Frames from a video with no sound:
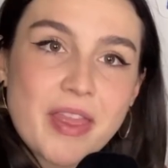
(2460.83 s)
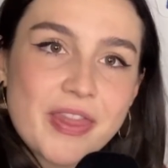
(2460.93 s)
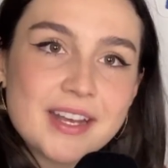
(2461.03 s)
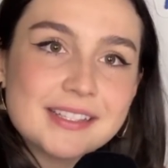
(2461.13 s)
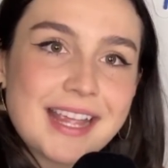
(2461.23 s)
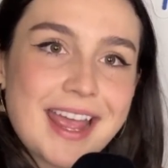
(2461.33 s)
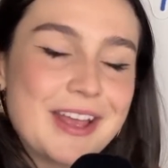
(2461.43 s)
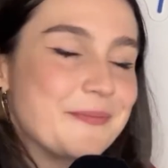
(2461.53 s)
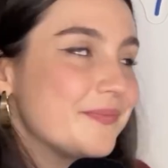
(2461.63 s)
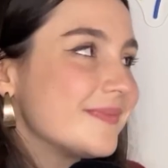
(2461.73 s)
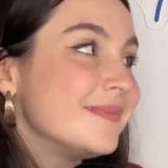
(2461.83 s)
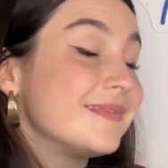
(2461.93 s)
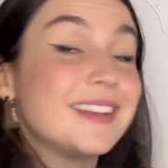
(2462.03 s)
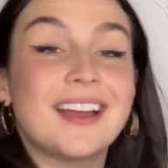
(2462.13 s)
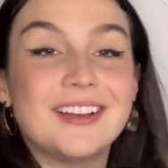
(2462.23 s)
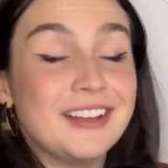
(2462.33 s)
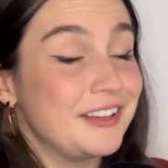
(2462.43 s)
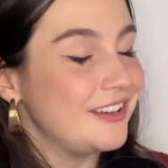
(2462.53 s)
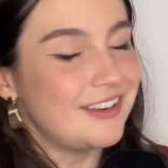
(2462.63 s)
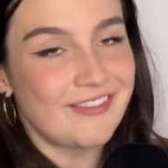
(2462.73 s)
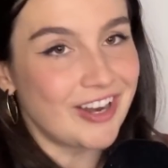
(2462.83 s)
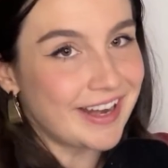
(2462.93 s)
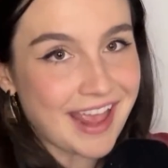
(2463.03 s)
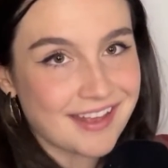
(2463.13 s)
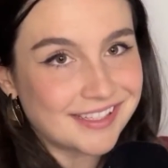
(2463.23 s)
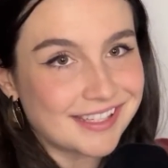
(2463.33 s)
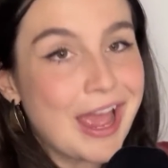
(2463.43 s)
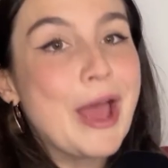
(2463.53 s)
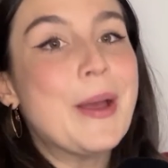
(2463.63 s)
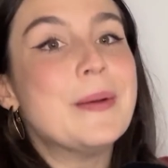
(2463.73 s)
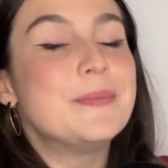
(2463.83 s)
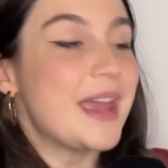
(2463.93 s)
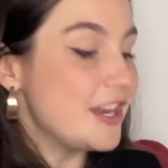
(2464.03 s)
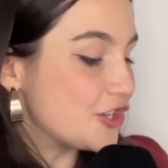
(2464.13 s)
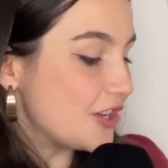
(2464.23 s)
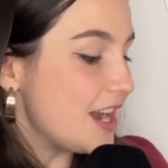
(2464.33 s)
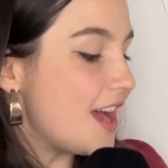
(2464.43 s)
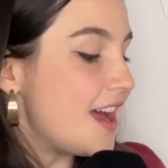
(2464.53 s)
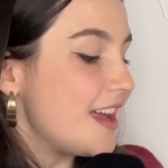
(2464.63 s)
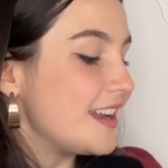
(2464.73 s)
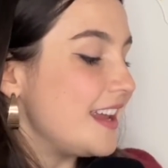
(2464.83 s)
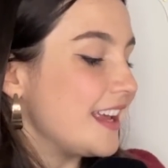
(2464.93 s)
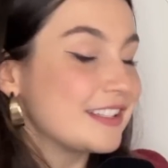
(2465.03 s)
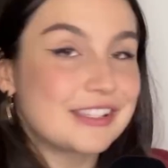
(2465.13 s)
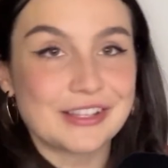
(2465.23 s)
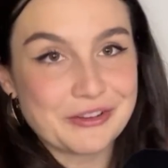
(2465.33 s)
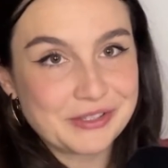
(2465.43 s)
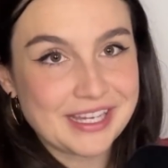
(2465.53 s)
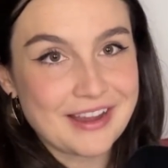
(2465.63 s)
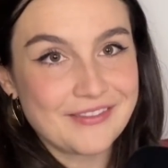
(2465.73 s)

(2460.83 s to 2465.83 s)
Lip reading: that is a, you're never going to guess, Patreon exclusive